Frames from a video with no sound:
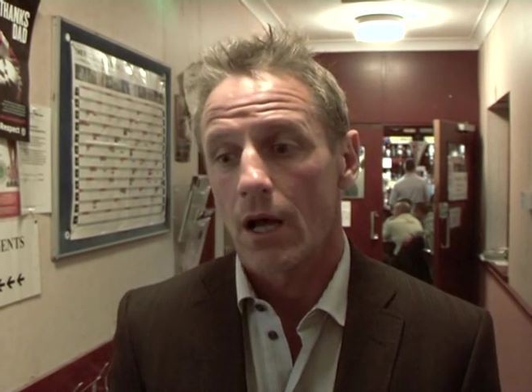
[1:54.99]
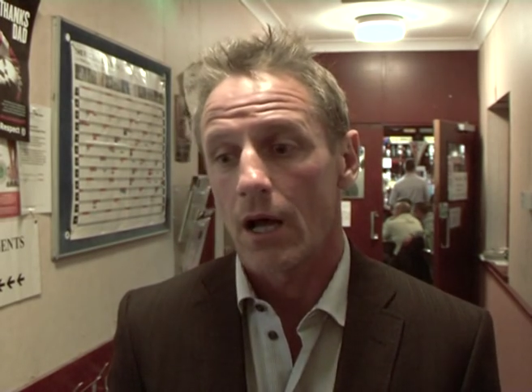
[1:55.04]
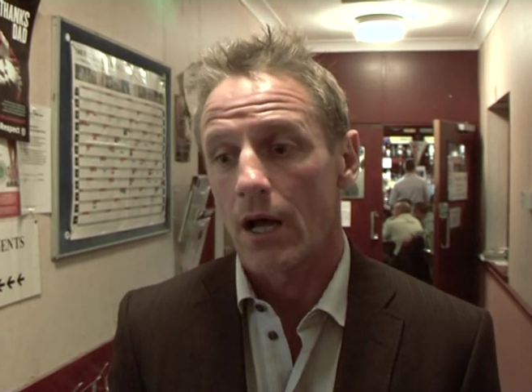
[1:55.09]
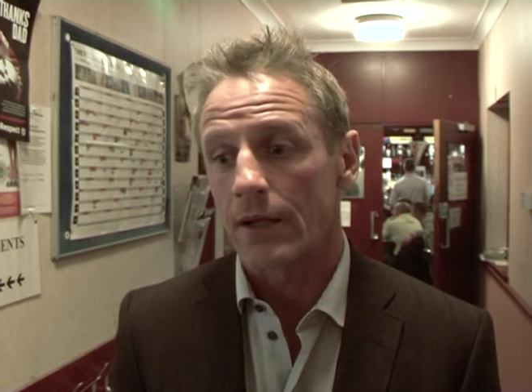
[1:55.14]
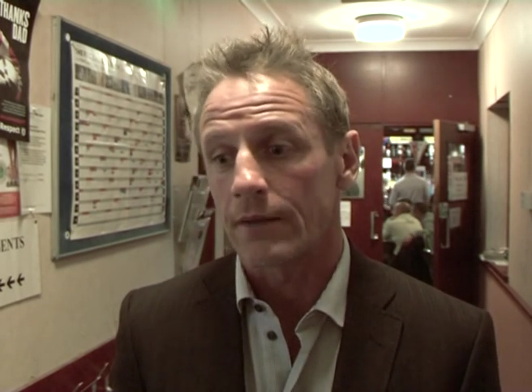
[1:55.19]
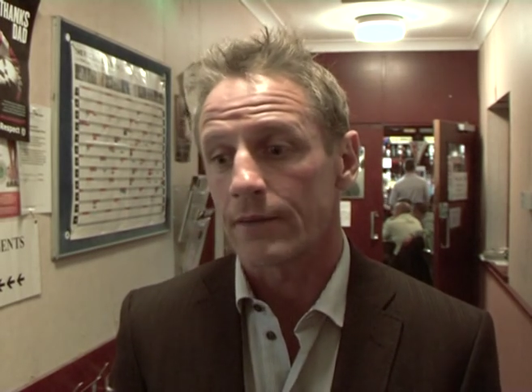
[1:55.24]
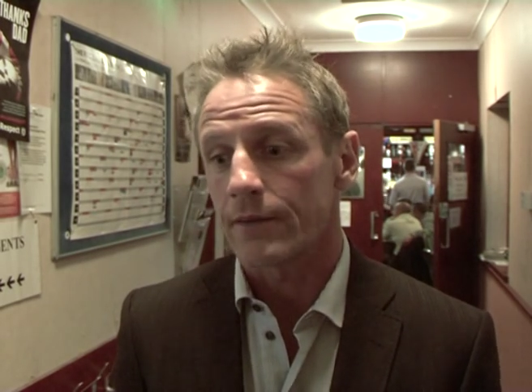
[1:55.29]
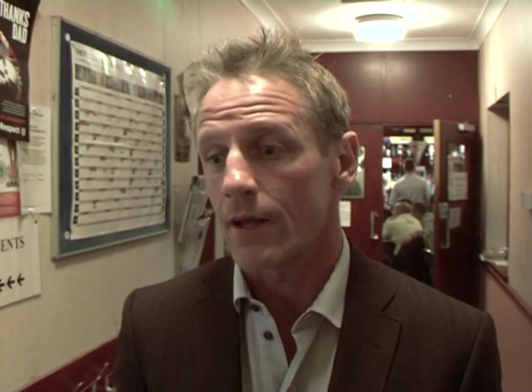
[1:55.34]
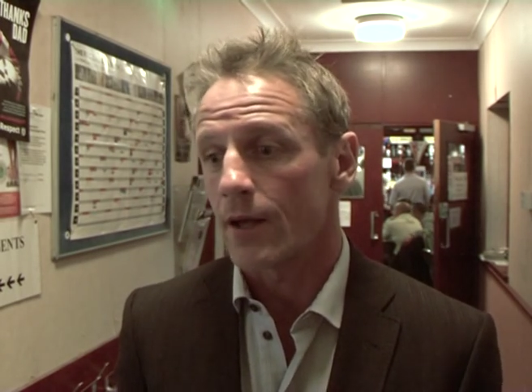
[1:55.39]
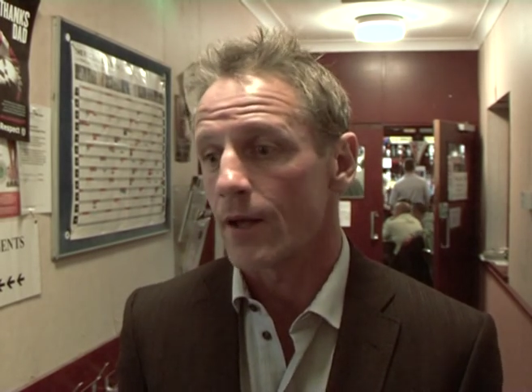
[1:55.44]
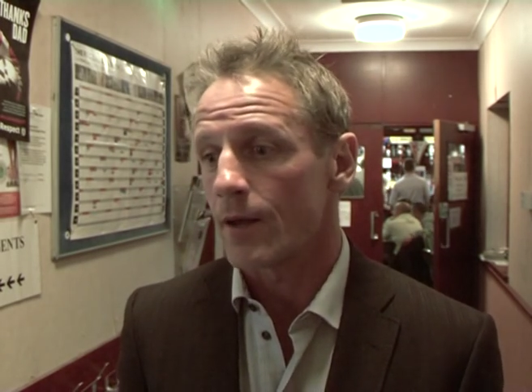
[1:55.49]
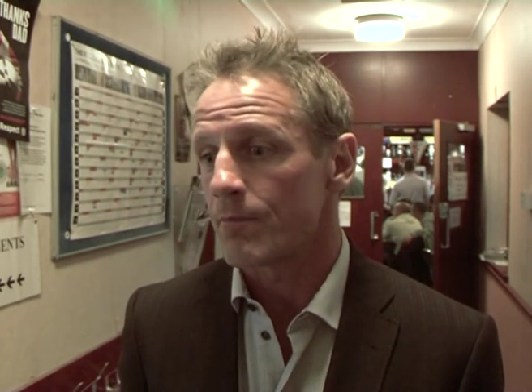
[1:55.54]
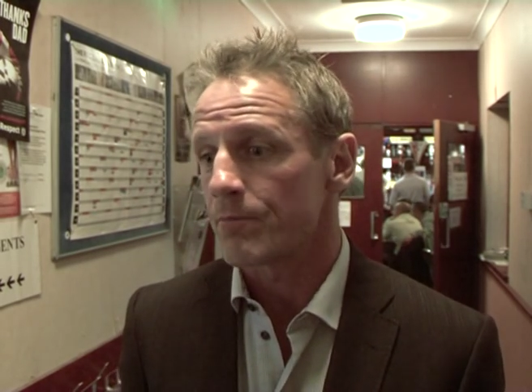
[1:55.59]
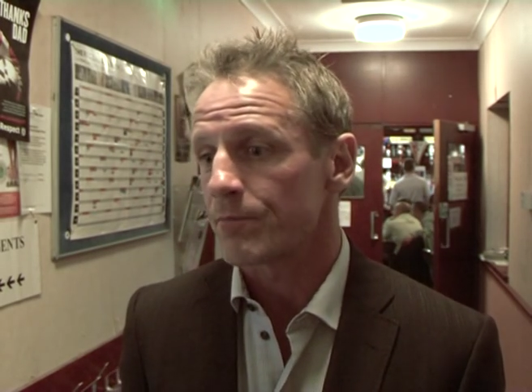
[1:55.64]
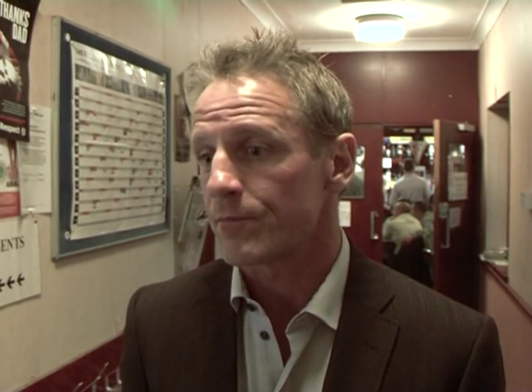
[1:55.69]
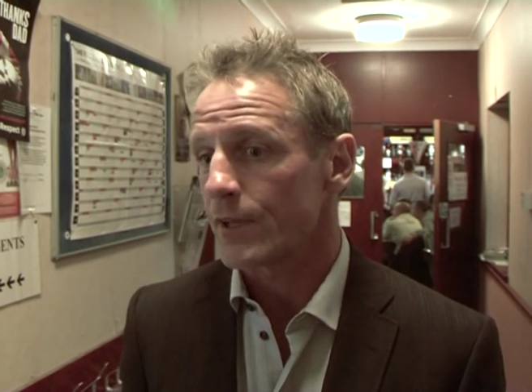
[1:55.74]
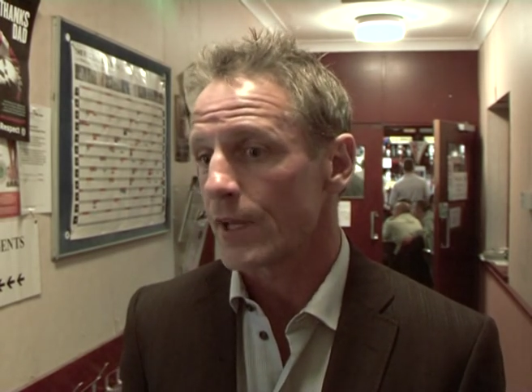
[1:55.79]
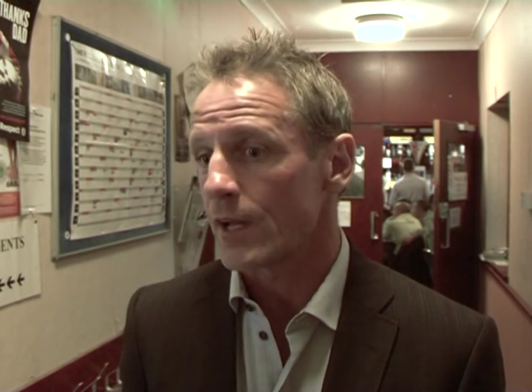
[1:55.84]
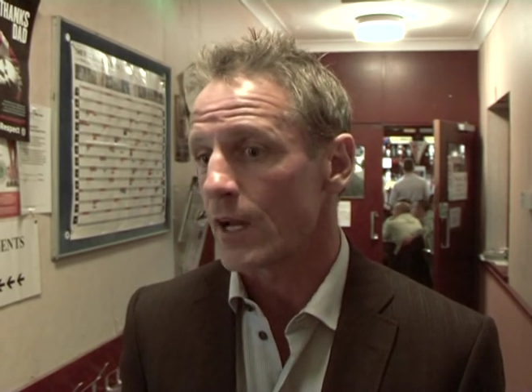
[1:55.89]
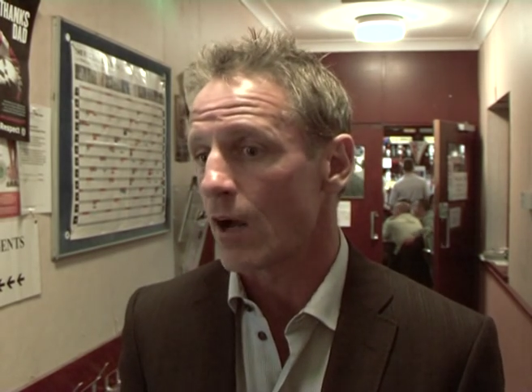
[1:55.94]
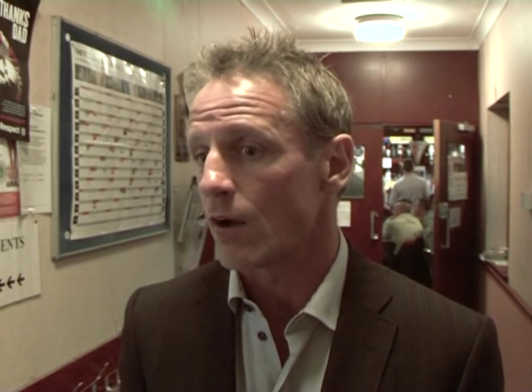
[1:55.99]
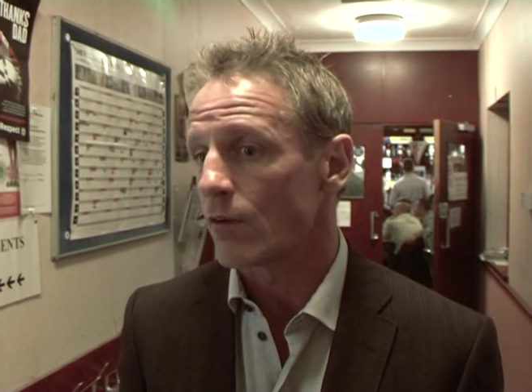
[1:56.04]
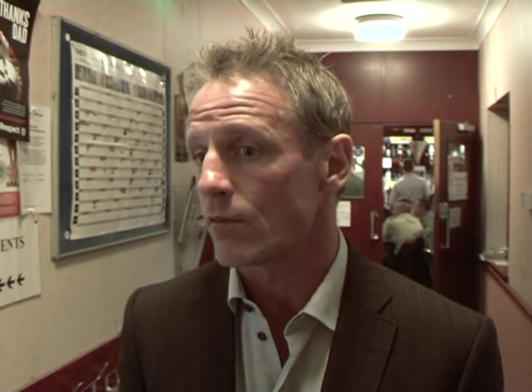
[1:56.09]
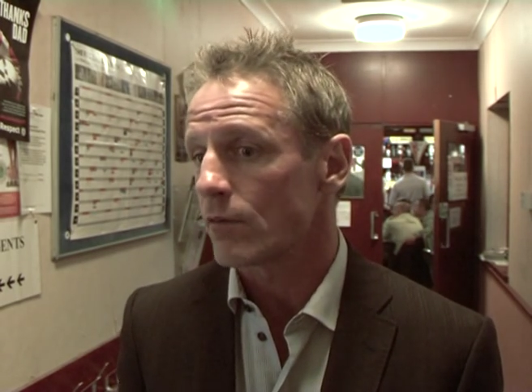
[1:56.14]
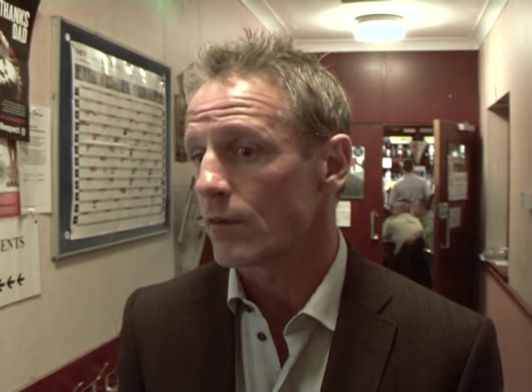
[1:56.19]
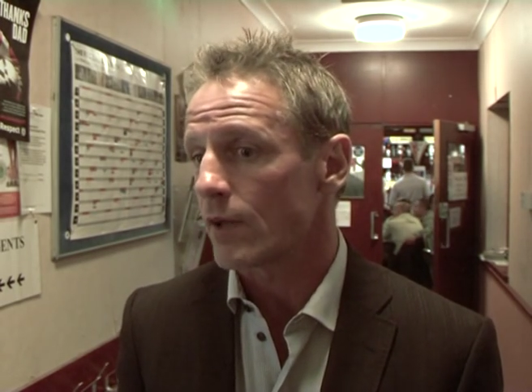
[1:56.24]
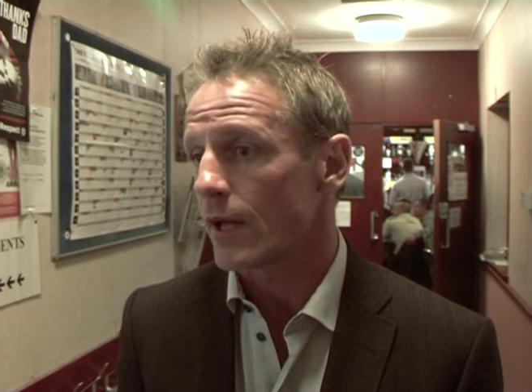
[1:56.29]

and um, you know,